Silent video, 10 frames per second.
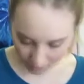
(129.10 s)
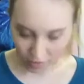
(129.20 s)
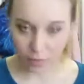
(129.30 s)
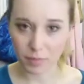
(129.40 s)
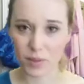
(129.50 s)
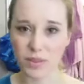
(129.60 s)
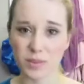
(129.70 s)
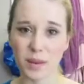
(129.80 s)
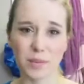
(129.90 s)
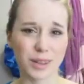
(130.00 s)
Yeah, most
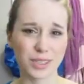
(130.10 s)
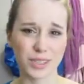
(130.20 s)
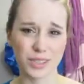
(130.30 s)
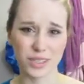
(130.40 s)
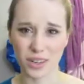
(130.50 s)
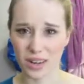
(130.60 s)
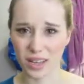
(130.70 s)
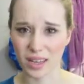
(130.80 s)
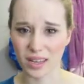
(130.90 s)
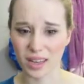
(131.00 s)
of my brushes are
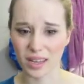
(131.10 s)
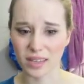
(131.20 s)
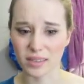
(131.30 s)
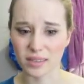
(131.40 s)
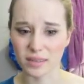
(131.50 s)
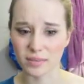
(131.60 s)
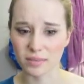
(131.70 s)
dirty because